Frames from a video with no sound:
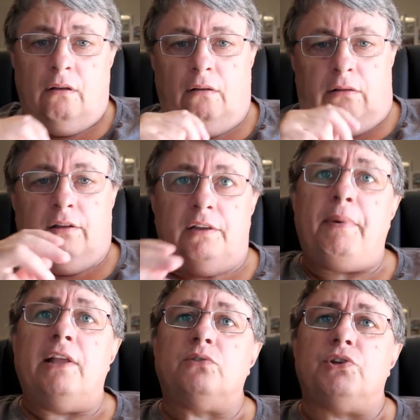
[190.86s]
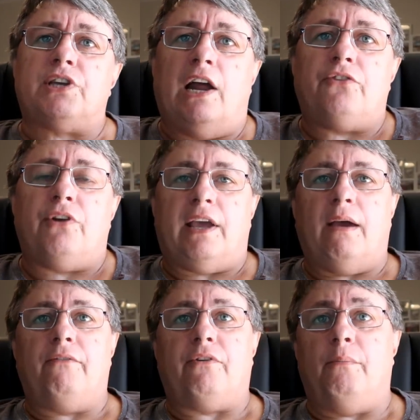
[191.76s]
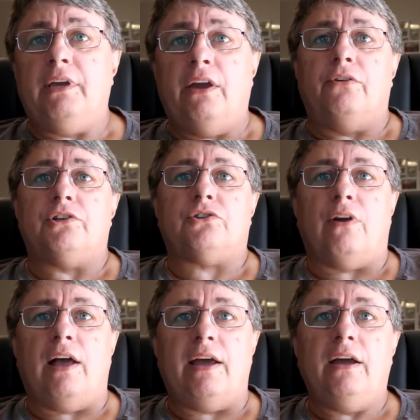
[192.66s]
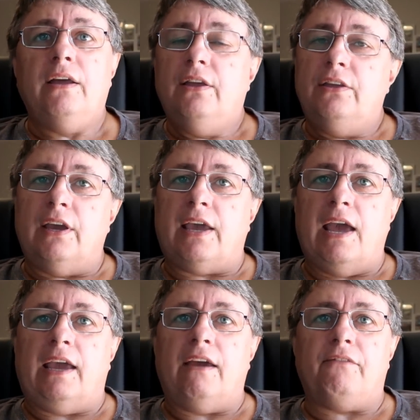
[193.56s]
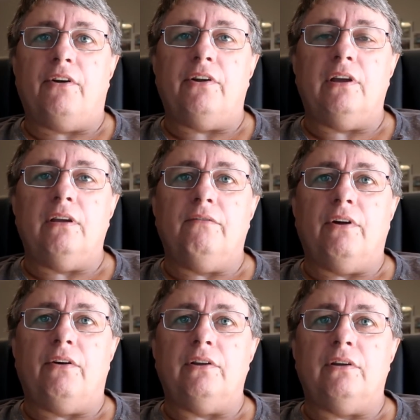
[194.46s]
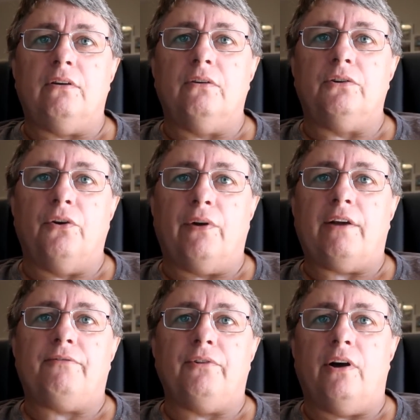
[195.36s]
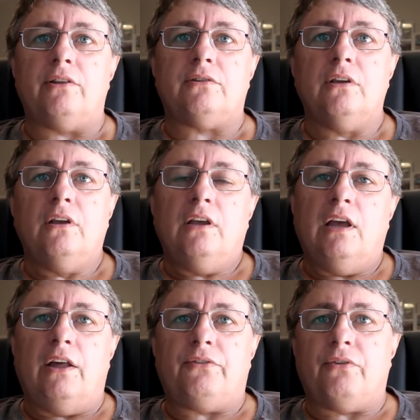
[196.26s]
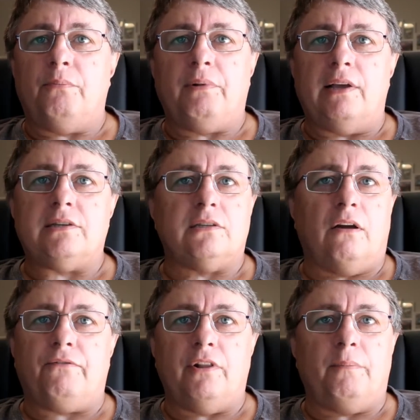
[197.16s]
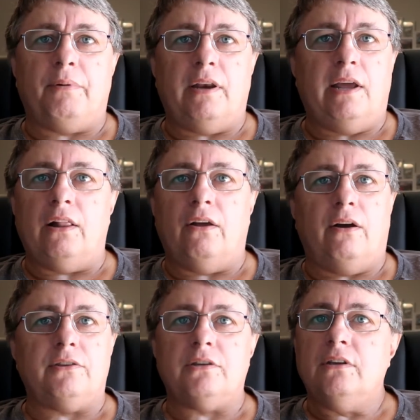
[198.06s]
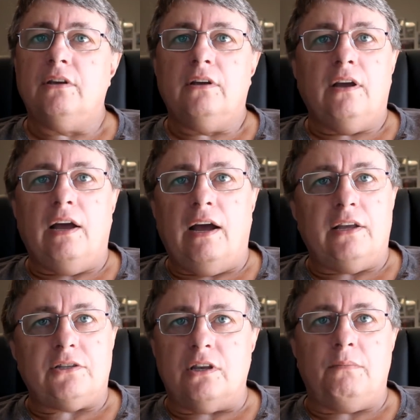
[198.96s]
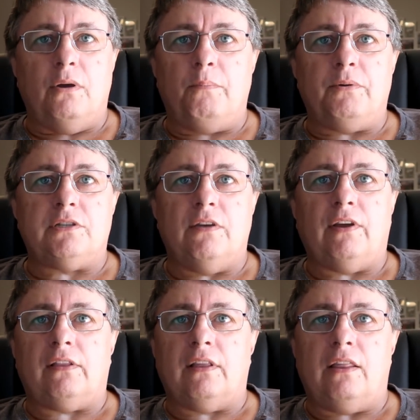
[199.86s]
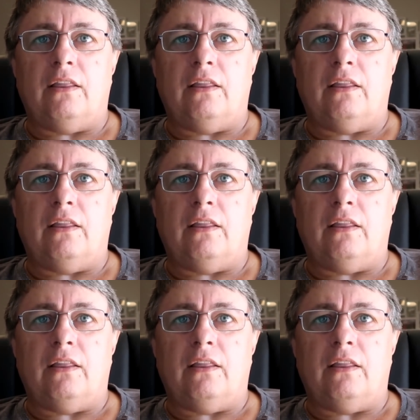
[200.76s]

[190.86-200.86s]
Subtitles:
it depends which country you're coming from. Here in Australia, you can get very, very good direct flights through places like Philippine Airlines, Cebu Pacific,